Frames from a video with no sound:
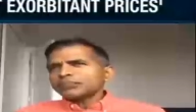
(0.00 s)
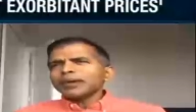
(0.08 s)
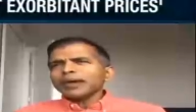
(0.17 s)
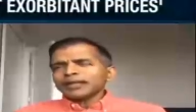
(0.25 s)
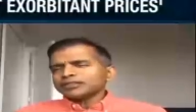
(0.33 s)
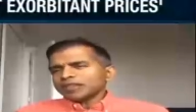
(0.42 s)

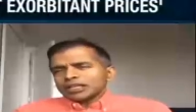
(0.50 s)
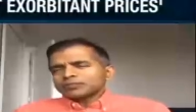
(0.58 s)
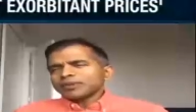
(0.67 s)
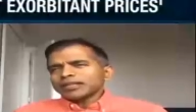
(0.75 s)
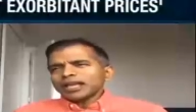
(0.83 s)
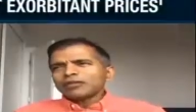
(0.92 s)
and bad
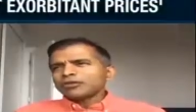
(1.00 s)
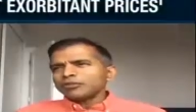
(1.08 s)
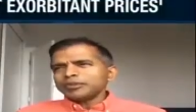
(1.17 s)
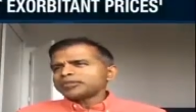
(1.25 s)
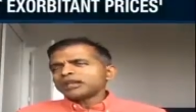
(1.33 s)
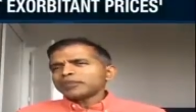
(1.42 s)
change, but that could
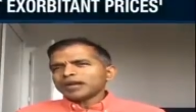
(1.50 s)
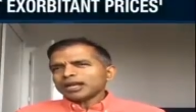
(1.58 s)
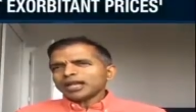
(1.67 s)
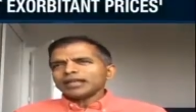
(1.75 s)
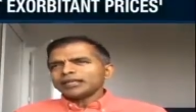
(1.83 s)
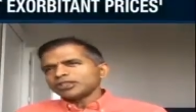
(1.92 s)
be said about
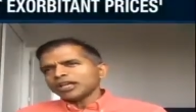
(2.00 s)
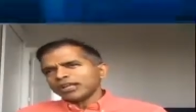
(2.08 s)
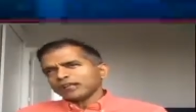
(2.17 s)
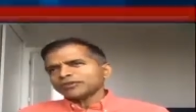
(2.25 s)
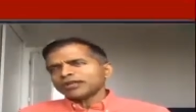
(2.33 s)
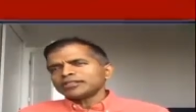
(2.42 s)
any
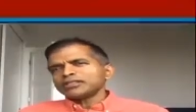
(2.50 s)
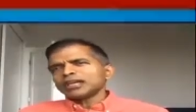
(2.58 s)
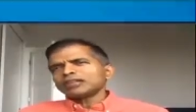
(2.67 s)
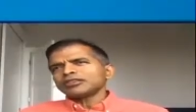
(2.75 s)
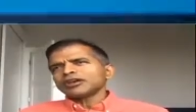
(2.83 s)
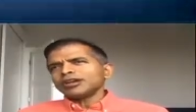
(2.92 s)
change. For instance,
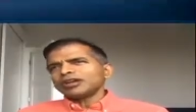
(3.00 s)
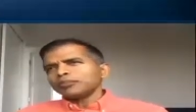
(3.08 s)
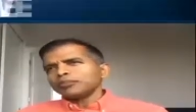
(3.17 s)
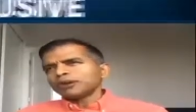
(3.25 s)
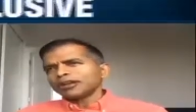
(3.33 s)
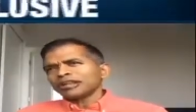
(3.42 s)
I thought
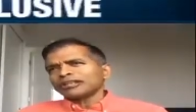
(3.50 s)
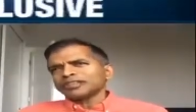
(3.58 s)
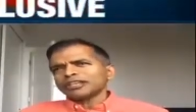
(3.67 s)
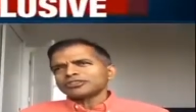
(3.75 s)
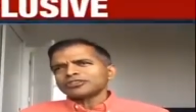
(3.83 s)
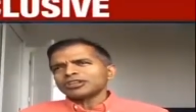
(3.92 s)

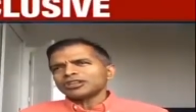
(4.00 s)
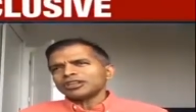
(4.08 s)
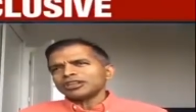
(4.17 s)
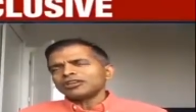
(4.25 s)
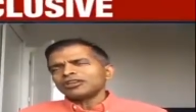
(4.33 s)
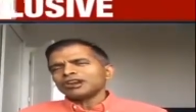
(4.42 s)
demonetization
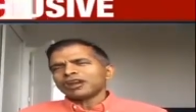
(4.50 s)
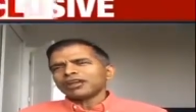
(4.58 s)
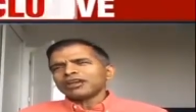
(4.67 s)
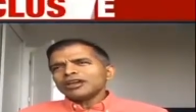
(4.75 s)
did not